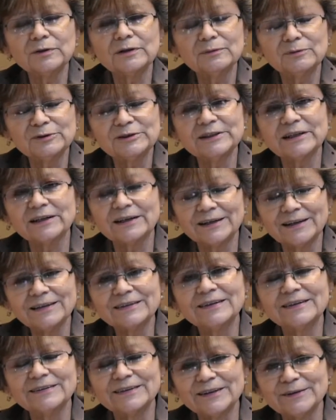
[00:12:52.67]
we
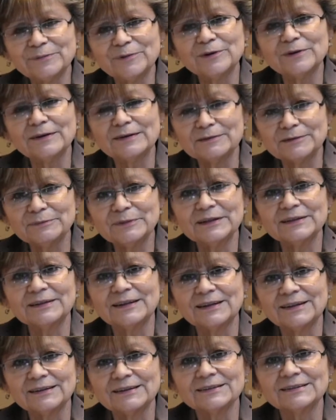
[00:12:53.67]
can get to the point of
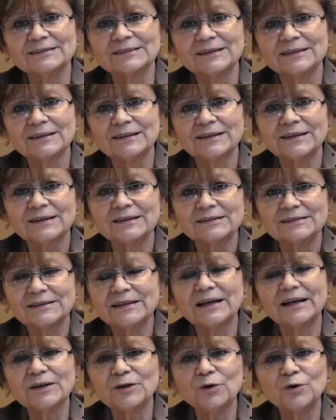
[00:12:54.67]
having mental
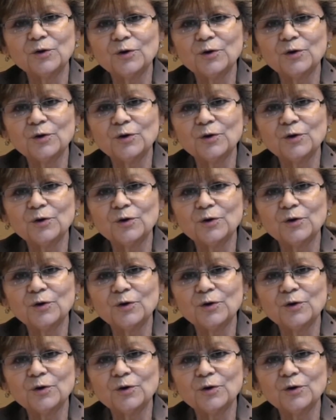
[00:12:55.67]
problems.